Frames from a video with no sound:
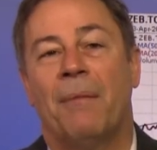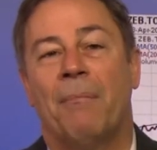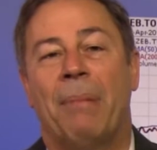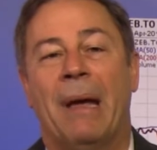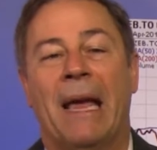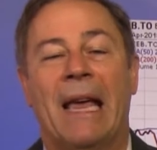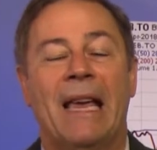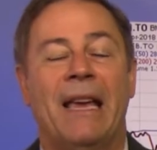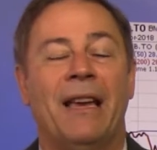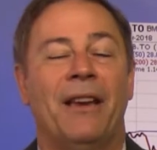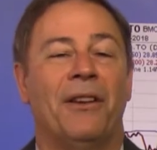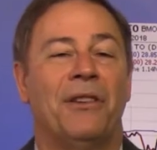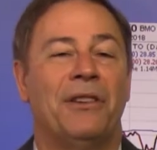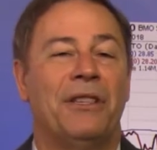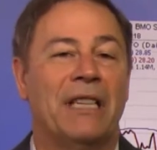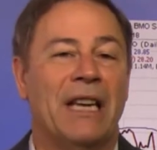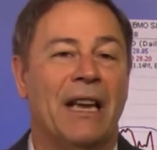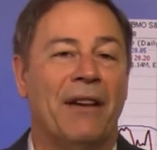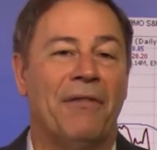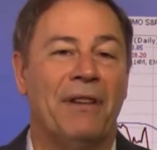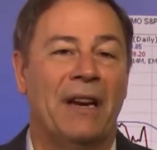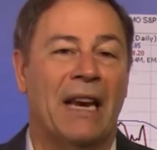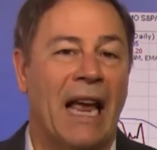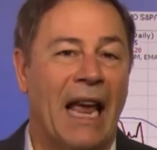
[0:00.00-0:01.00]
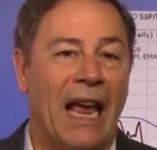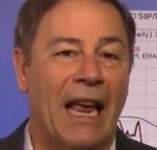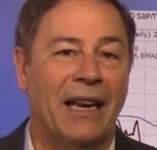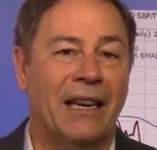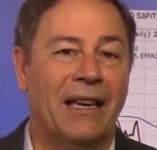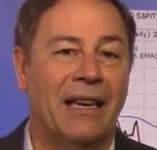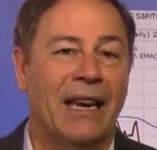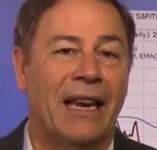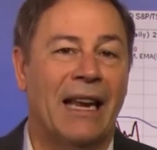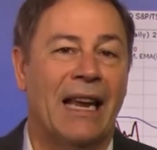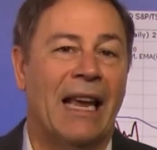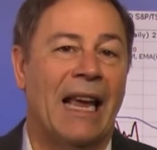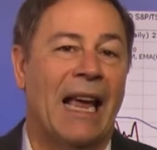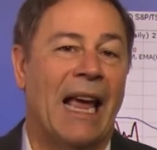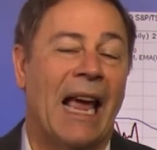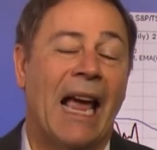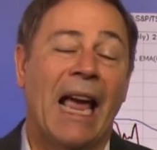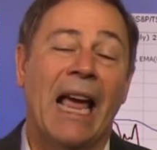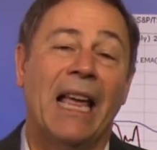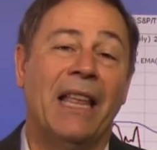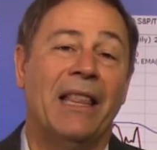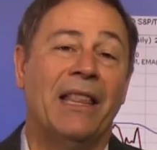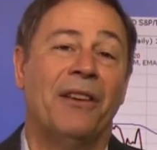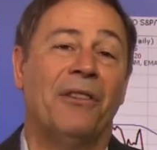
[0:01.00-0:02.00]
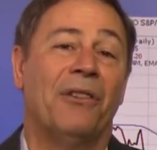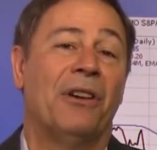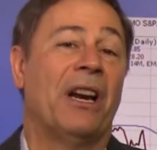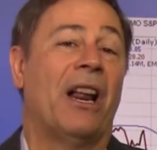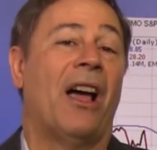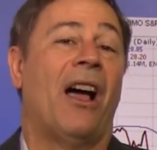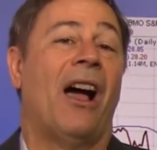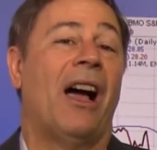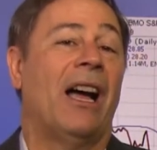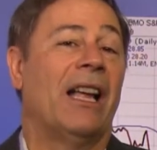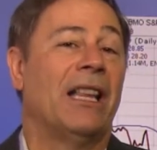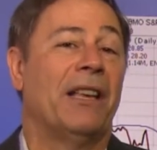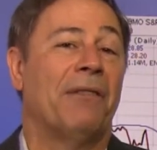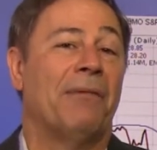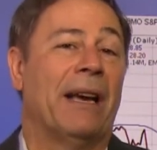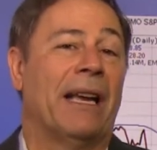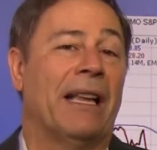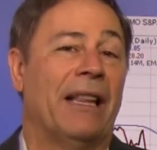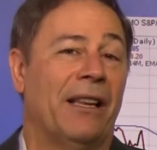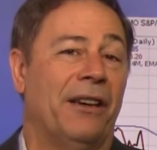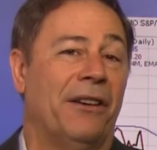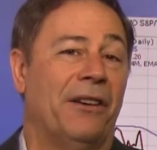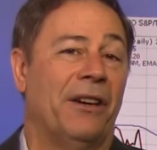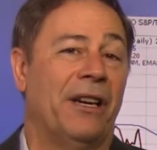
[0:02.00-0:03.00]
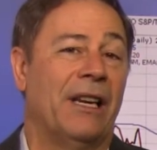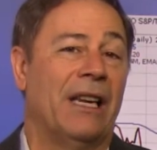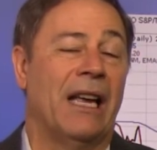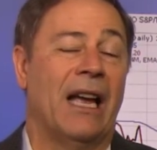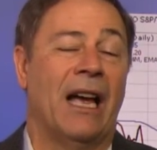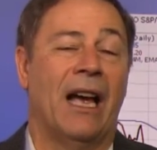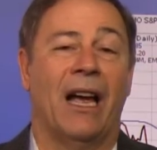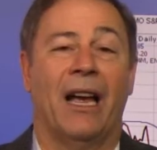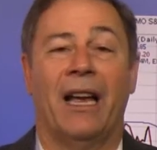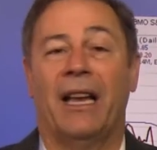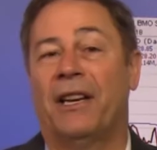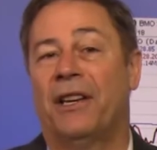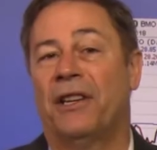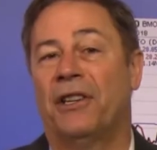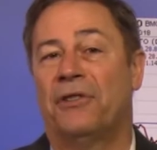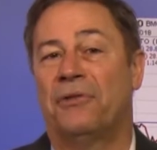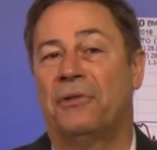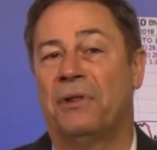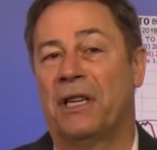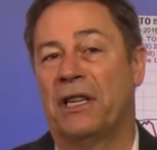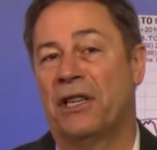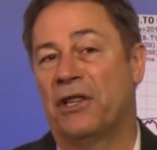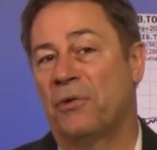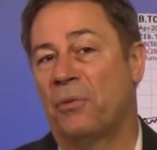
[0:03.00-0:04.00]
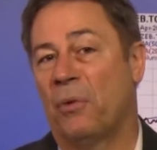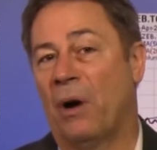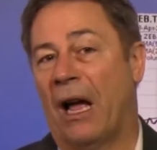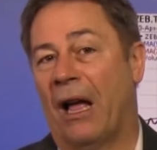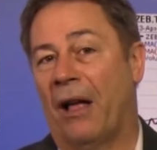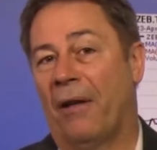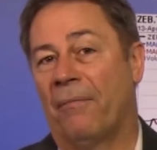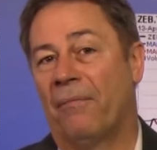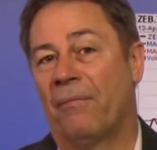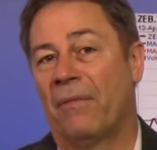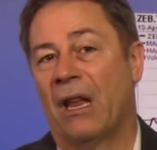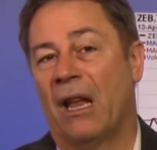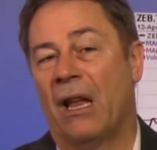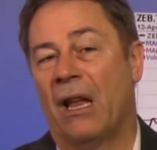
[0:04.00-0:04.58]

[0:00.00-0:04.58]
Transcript: pay a good dividend, and they're in a highly regulated industry as well.